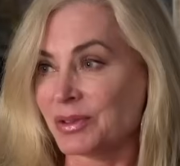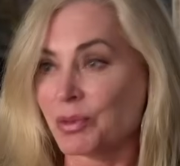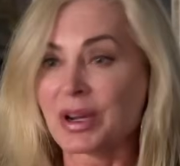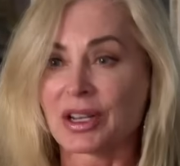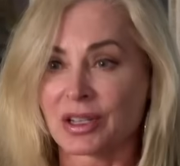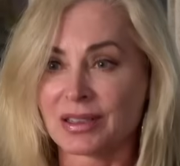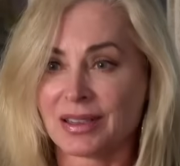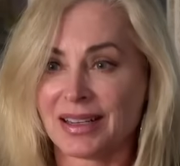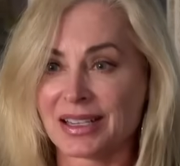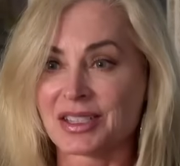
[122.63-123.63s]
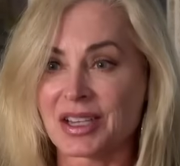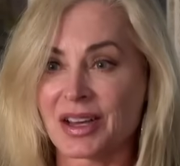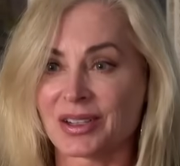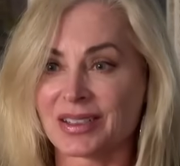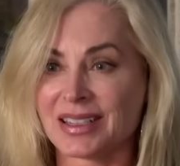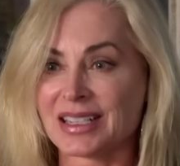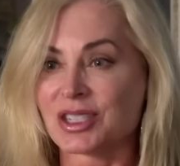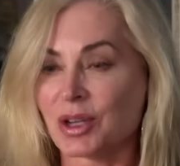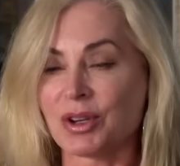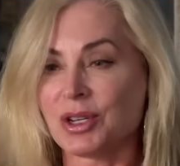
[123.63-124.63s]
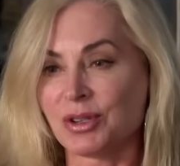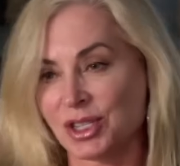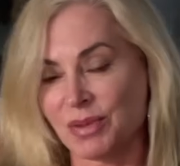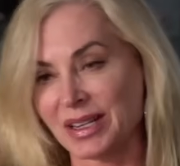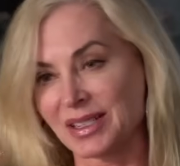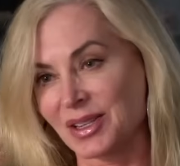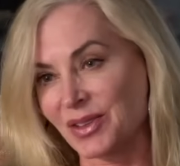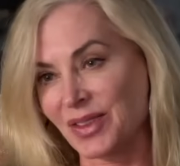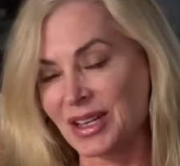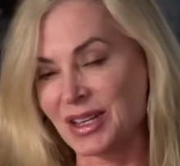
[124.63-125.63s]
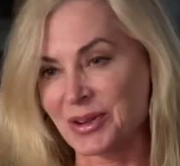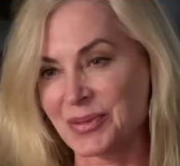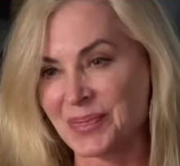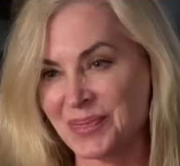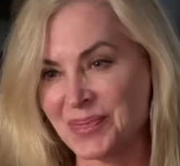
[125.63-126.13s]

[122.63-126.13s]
is real and subtle is so huge to me. So thank you.